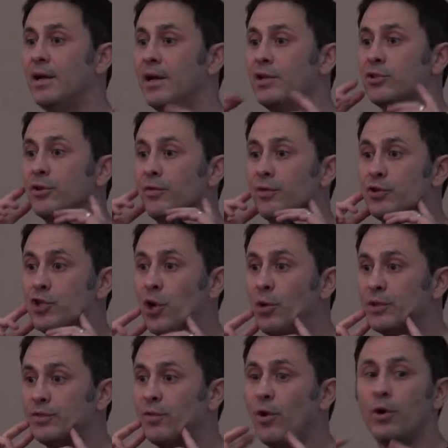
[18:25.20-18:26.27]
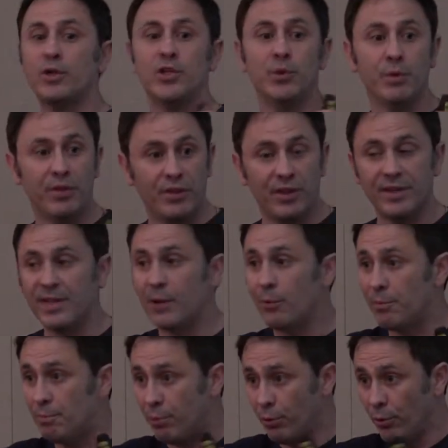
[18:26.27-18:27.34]
So if the jaw is forward, you would think that it
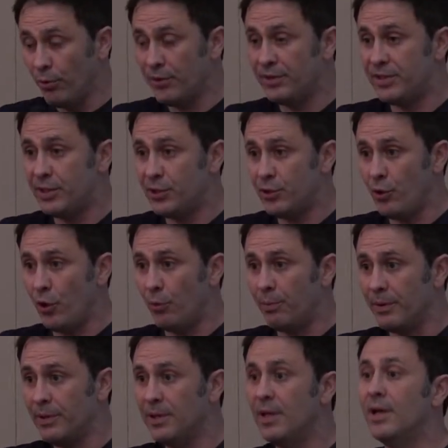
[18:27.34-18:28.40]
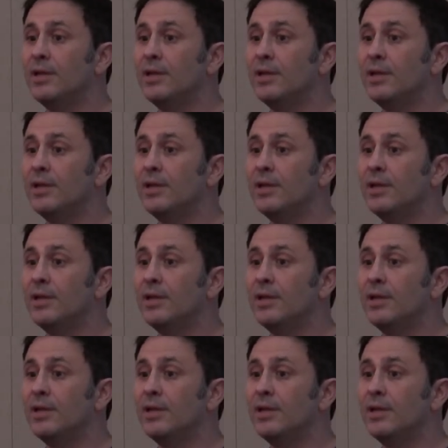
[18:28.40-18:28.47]
would pull the tissue open